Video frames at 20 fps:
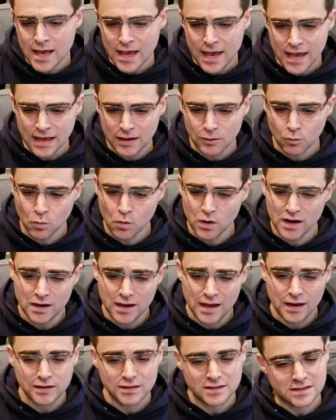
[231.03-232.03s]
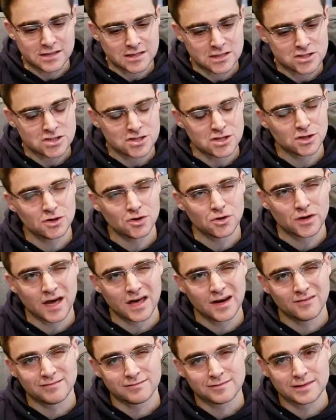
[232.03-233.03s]
And one additional
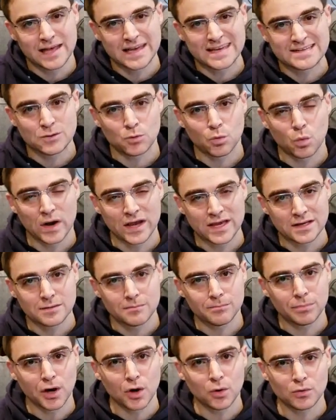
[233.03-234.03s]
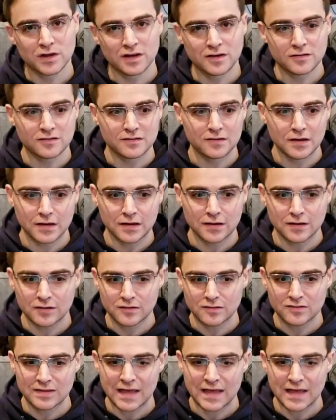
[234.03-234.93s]
kind of lightweight bonus is